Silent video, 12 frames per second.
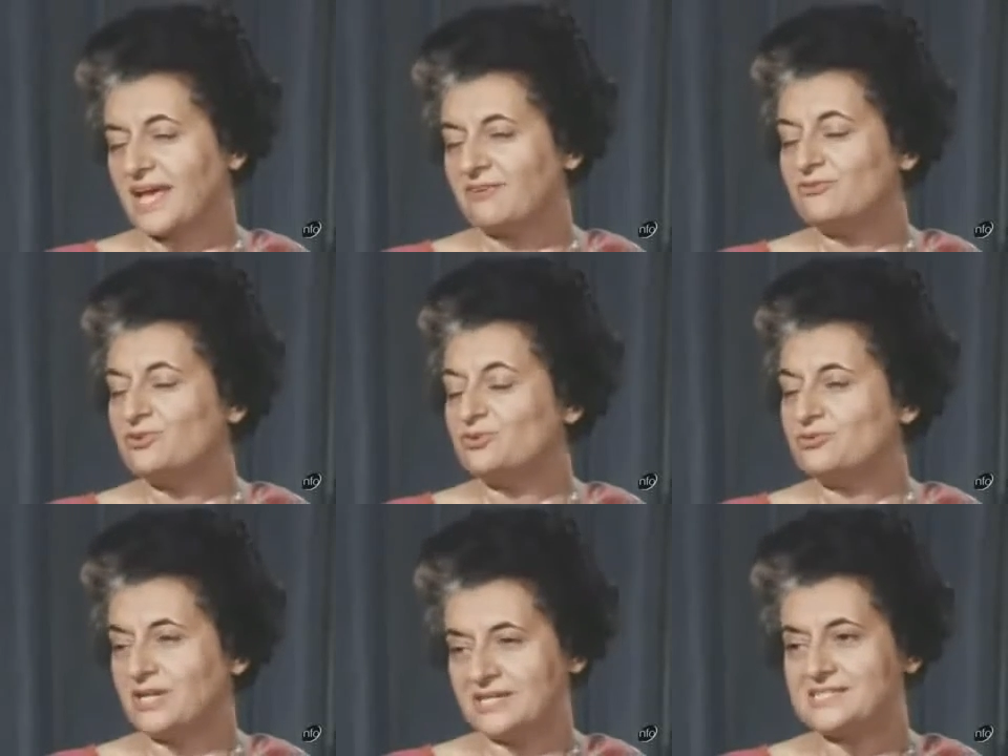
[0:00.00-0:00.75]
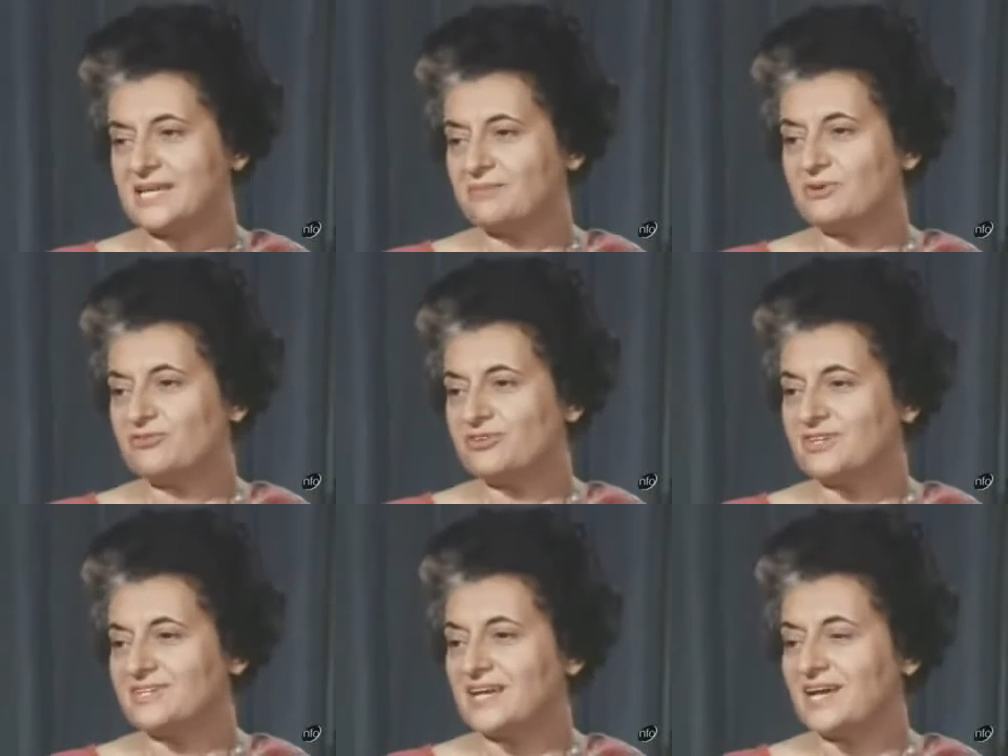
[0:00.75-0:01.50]
Have you read some
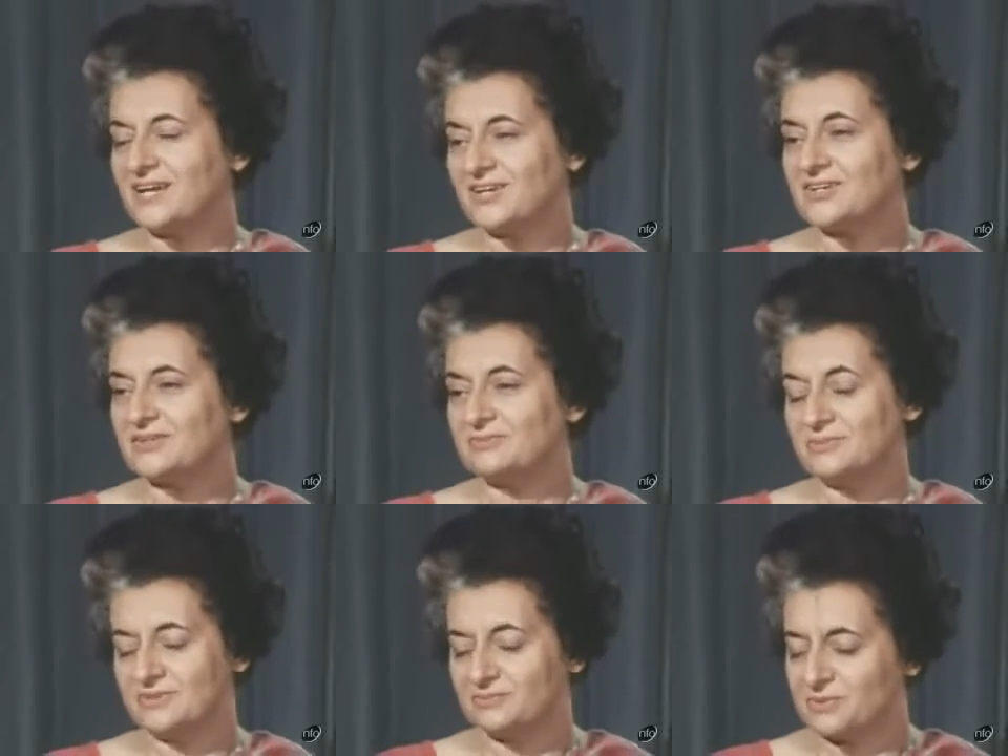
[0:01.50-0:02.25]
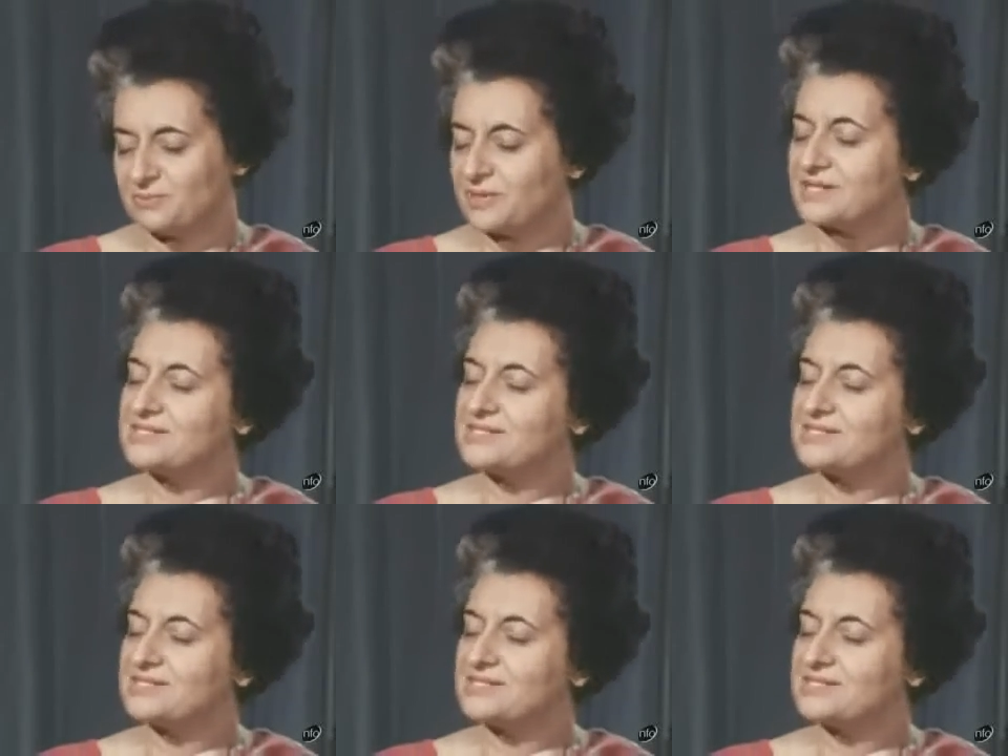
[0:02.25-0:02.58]
of Yahya Khan, the